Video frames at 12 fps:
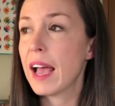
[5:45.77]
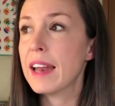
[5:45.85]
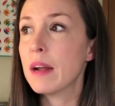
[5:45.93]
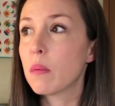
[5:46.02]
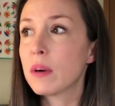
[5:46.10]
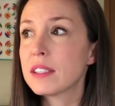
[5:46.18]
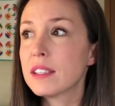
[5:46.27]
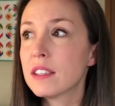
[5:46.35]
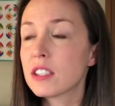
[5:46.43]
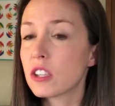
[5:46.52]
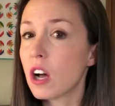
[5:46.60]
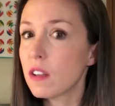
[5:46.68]
And it wasn't
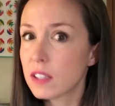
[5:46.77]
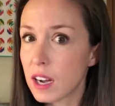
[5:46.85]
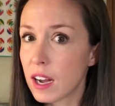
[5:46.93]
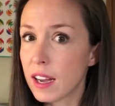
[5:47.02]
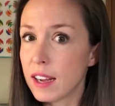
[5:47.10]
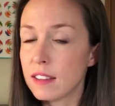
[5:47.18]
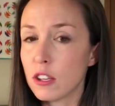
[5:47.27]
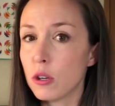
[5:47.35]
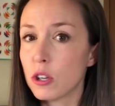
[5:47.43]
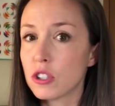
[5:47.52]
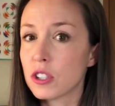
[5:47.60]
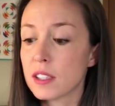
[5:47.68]
the solid kind that
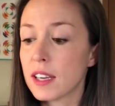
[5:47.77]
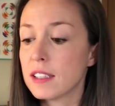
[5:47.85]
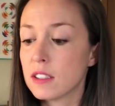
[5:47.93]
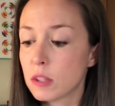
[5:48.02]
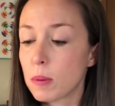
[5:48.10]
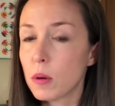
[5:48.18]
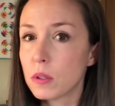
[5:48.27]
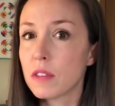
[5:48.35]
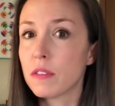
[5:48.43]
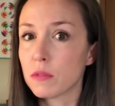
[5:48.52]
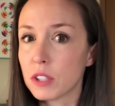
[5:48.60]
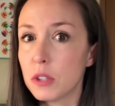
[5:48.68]
you could just like dispose
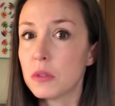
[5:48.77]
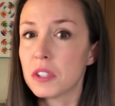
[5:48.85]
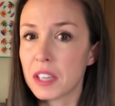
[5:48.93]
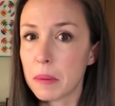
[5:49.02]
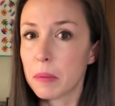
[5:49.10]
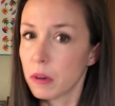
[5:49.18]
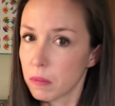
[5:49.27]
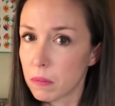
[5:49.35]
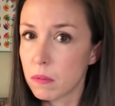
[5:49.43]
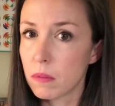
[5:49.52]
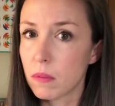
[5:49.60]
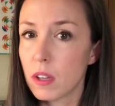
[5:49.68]
of and reuse the diaper.
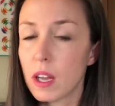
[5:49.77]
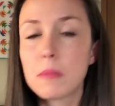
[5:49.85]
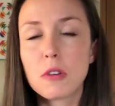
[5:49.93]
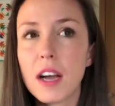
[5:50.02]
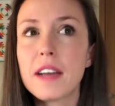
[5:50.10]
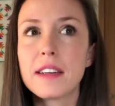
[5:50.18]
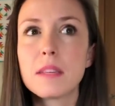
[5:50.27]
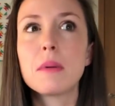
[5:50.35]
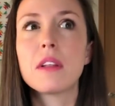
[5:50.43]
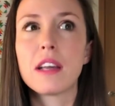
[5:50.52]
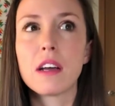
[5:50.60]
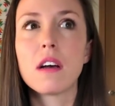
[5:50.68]
I'm trying not to
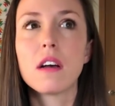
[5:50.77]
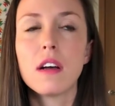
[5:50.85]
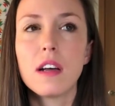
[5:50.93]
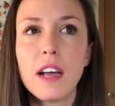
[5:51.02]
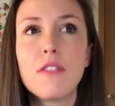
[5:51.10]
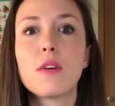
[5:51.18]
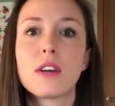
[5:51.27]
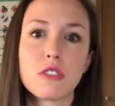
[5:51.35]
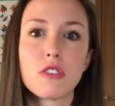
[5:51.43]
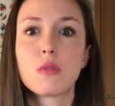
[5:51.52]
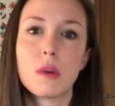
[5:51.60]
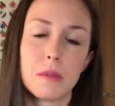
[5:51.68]
be like, if you guys
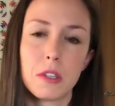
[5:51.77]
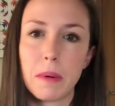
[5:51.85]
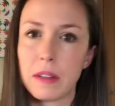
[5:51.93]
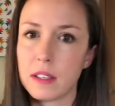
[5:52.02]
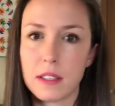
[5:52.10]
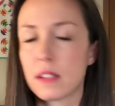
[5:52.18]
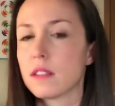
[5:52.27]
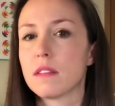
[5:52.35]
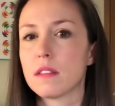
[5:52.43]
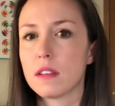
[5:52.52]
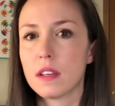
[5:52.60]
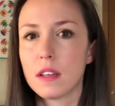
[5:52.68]
are squeamish about this,
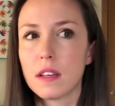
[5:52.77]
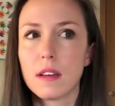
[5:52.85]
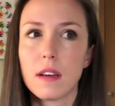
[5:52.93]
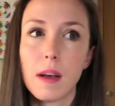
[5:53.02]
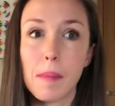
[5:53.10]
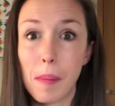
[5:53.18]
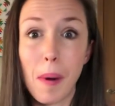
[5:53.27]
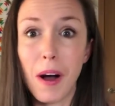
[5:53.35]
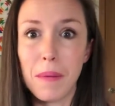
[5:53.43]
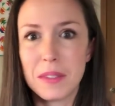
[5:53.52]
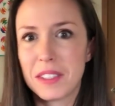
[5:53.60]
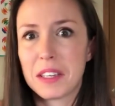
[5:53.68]
my
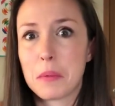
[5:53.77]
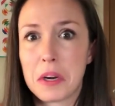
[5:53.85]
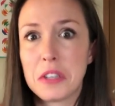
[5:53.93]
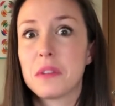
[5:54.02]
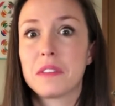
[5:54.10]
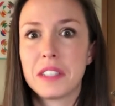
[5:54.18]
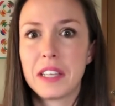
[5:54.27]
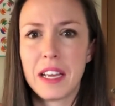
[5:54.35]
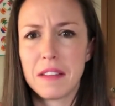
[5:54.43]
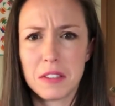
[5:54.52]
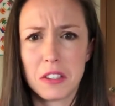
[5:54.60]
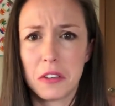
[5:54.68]
mom, this is like what I do every day.
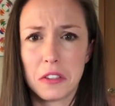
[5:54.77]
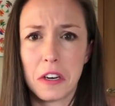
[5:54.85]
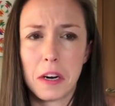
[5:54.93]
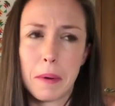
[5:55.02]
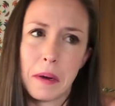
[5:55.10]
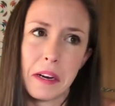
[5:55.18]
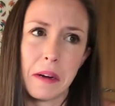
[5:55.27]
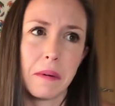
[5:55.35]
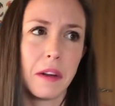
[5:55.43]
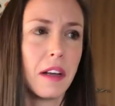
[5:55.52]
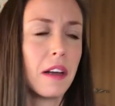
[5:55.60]
This is all I talk about now.